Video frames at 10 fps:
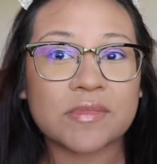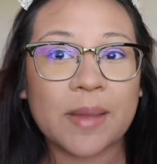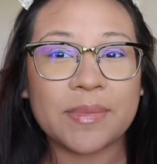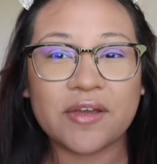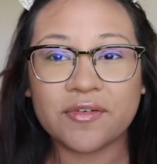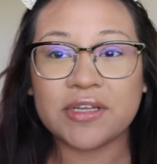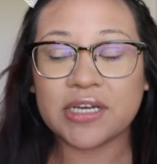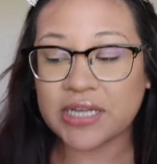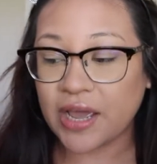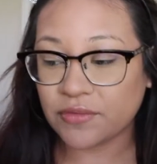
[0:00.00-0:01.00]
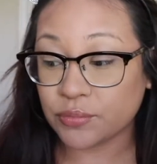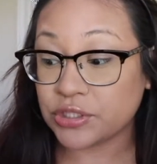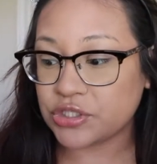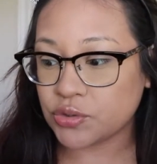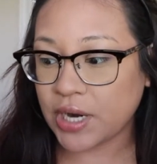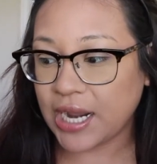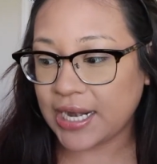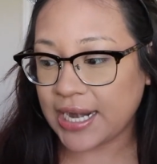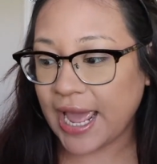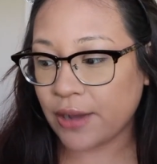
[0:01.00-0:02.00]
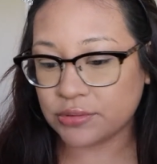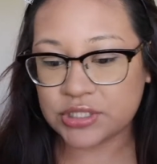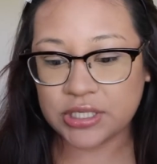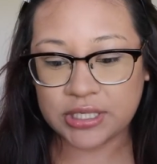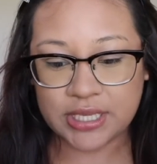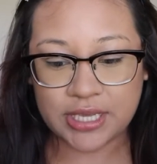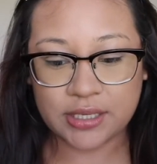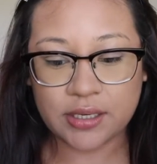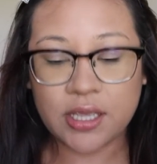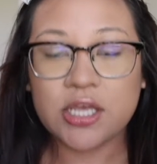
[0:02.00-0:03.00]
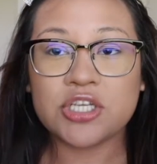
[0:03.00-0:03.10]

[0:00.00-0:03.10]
I'm definitely gonna have to retry it out again,